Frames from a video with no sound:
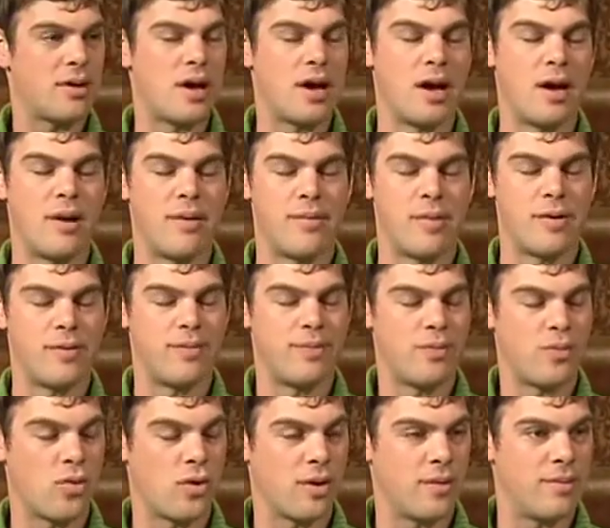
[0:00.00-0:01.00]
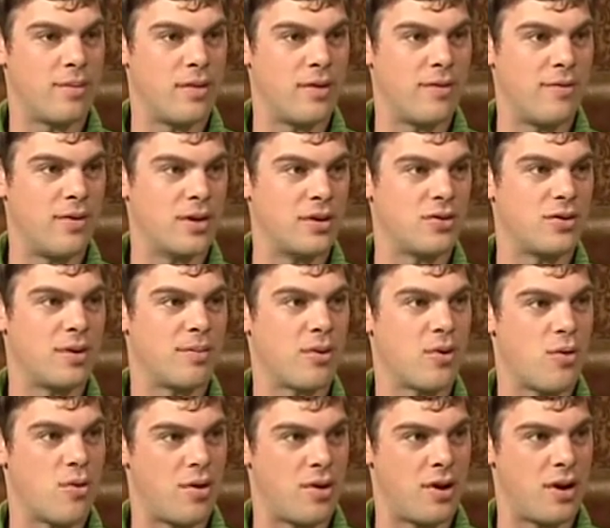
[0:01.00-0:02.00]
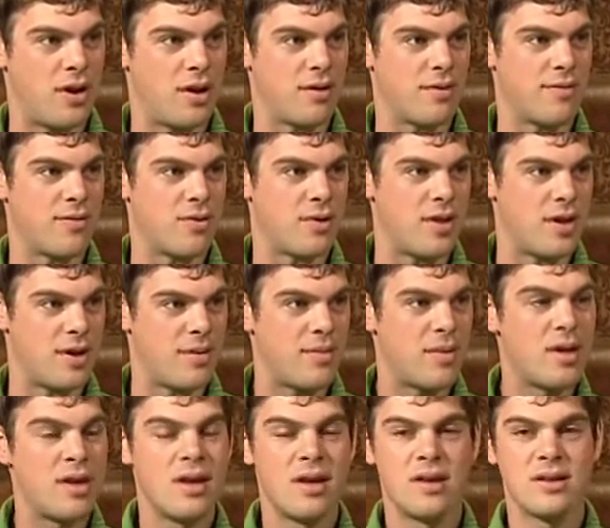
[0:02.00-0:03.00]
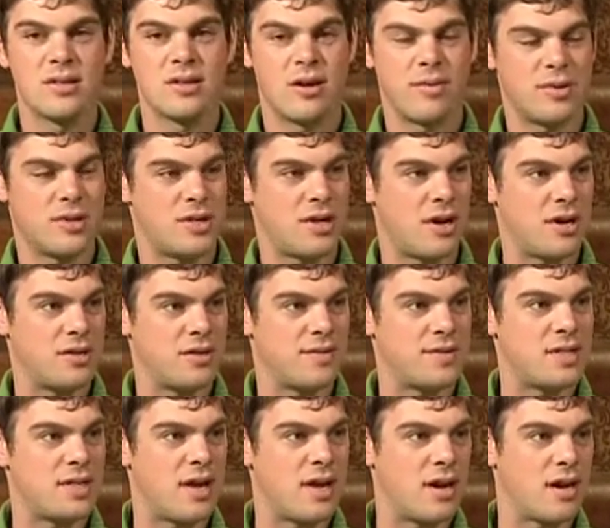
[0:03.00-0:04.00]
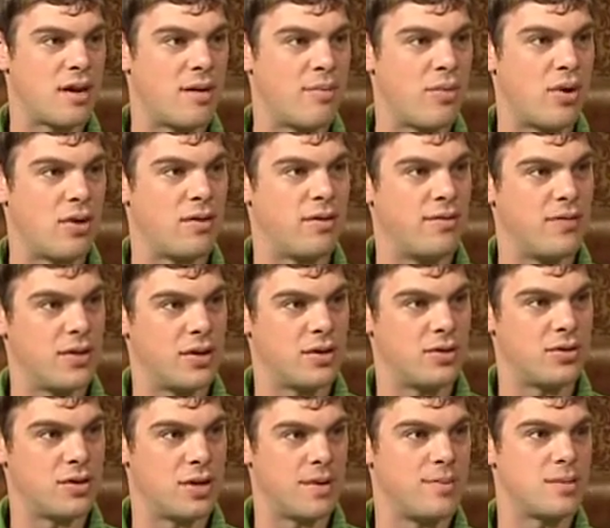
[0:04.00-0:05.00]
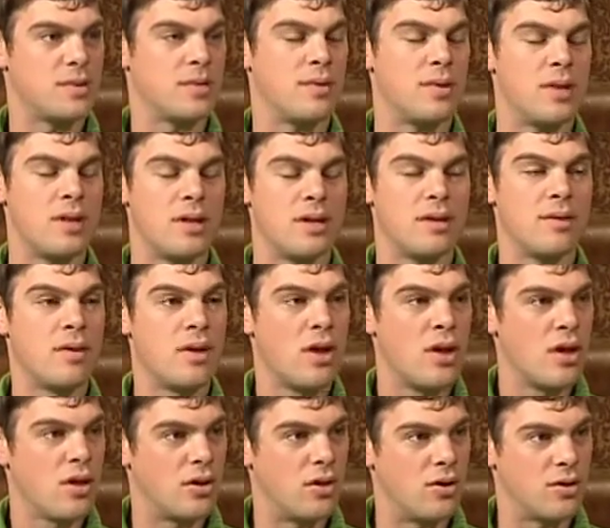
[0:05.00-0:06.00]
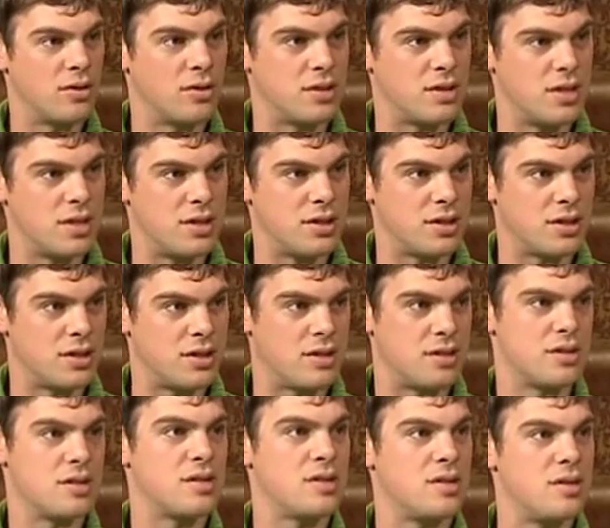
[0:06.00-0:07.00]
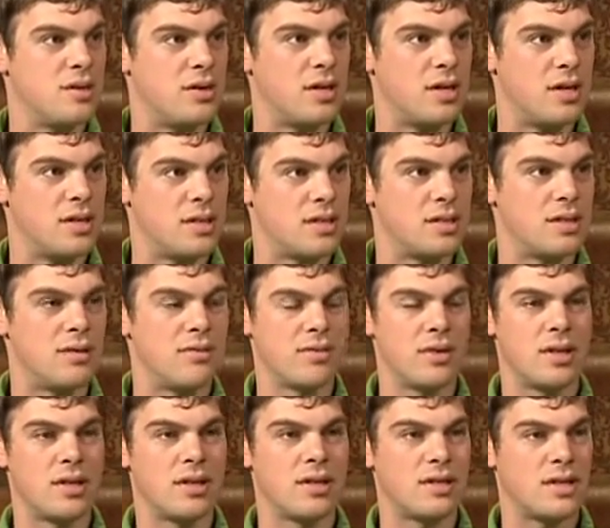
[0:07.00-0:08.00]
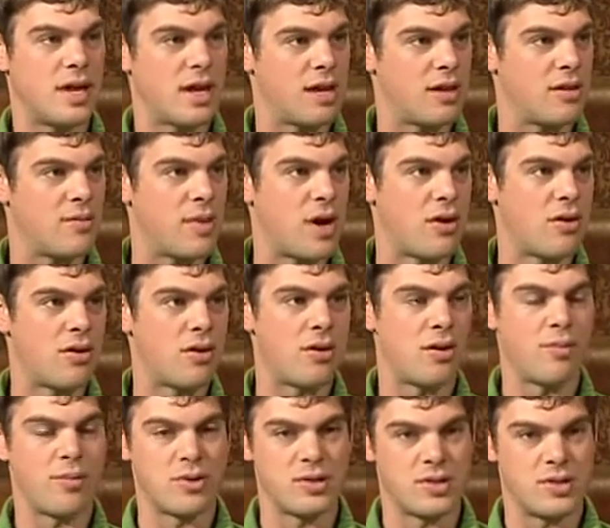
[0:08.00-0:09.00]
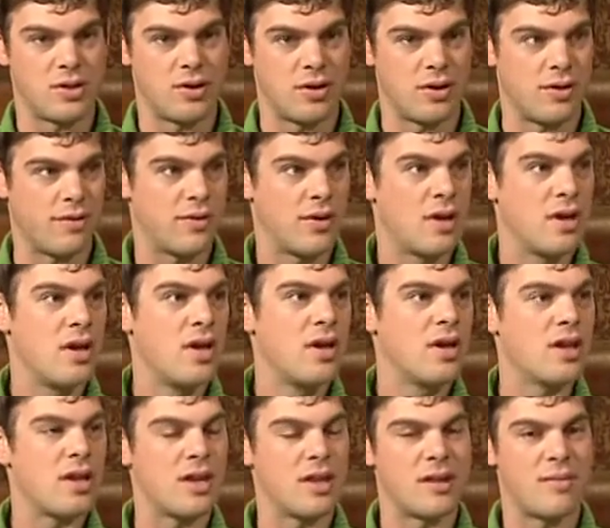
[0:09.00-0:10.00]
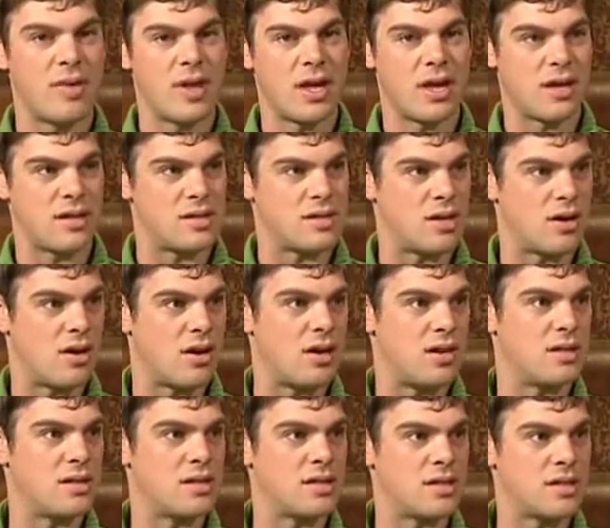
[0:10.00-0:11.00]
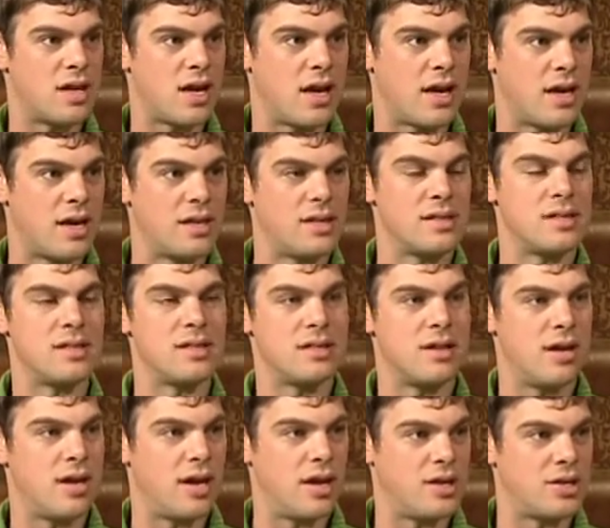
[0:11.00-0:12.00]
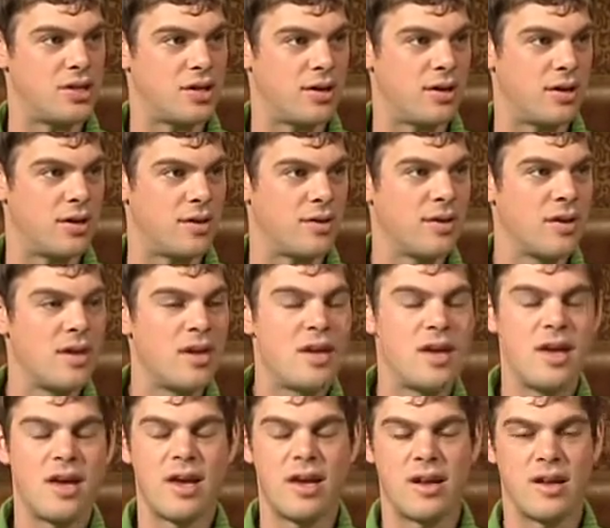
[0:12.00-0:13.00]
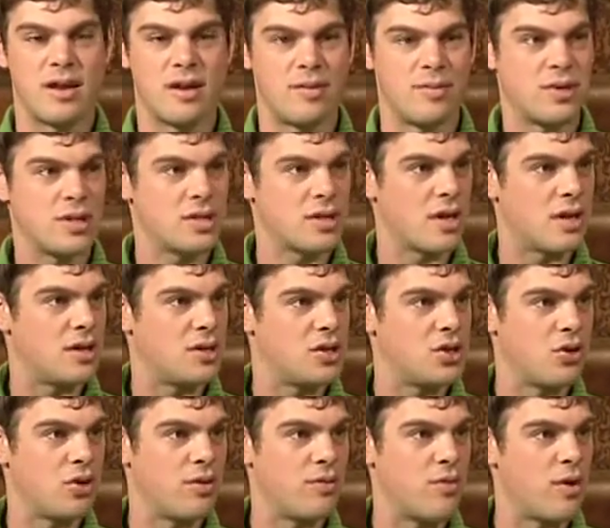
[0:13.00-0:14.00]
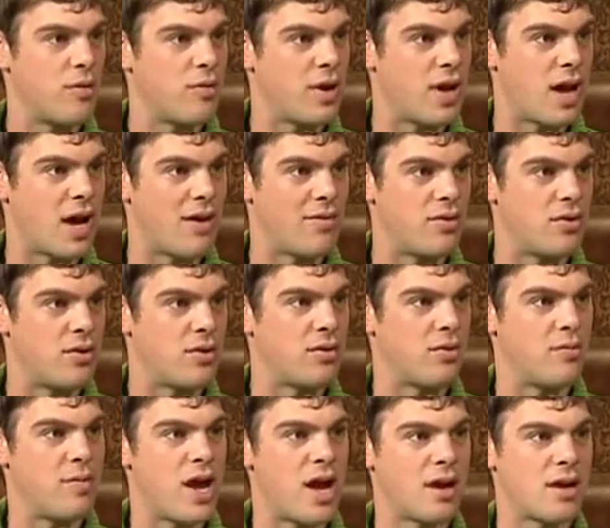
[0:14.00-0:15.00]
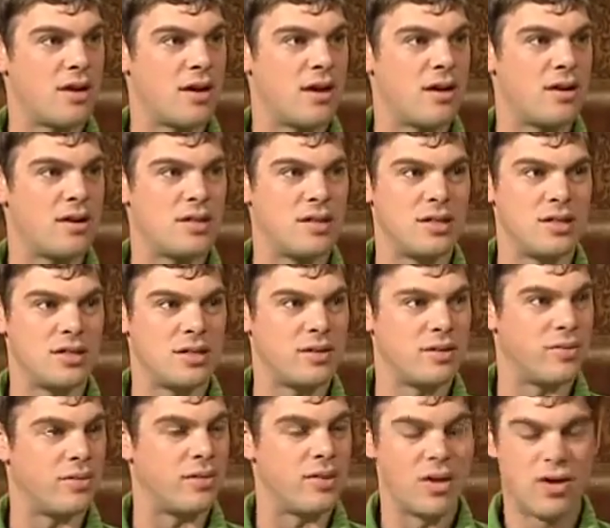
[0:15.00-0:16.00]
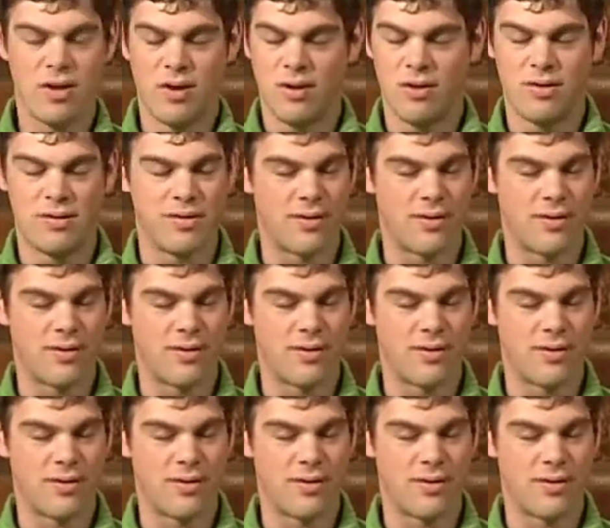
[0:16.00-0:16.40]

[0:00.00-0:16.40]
Um, we're the field trip coordinator for them, so I'm in charge of setting up all the field trips with the local teachers, students, and really taking them out on our preserve getting them hands-on into science, into nature, and um, just kind of showing them what we have in their own backyard, teaching them a whole